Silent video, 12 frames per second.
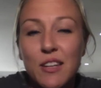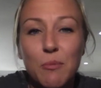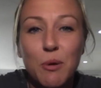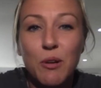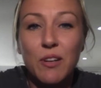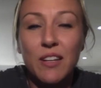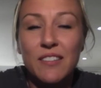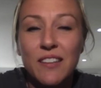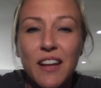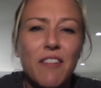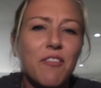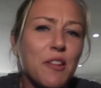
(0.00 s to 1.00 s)
the opponents,
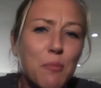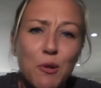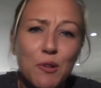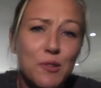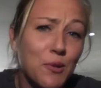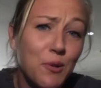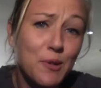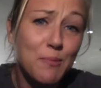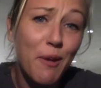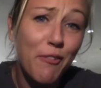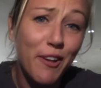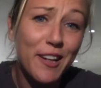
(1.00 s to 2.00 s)
and half of the opponents are always
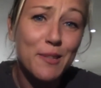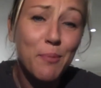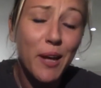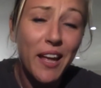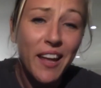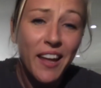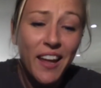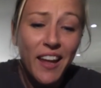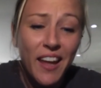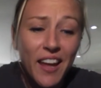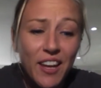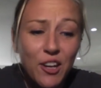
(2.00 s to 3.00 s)
my friends. But
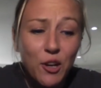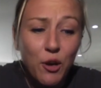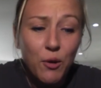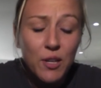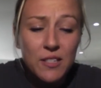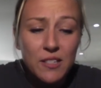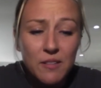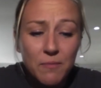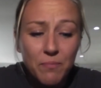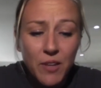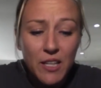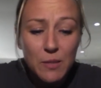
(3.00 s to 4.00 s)

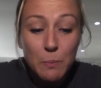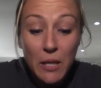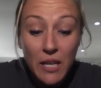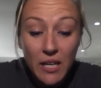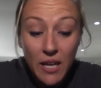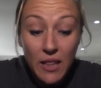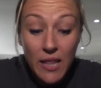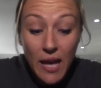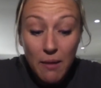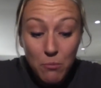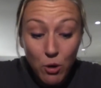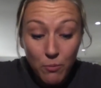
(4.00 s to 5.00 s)
it's being in
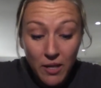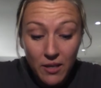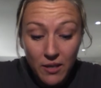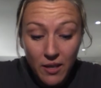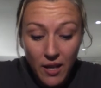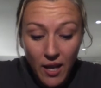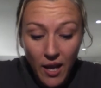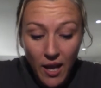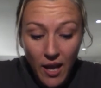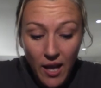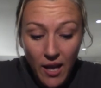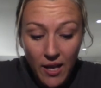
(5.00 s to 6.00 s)
that moment,
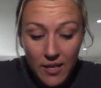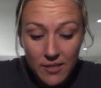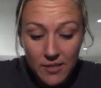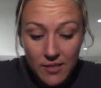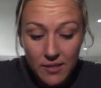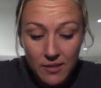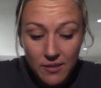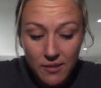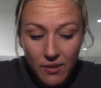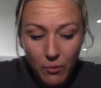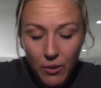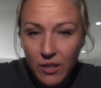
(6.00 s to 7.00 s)
and
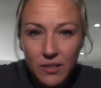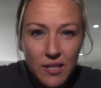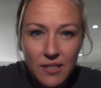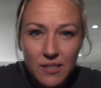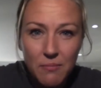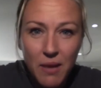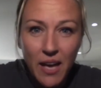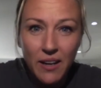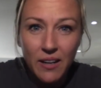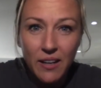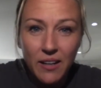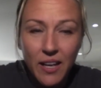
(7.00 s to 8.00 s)
the world doesn't
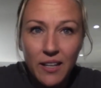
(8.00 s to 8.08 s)
matter.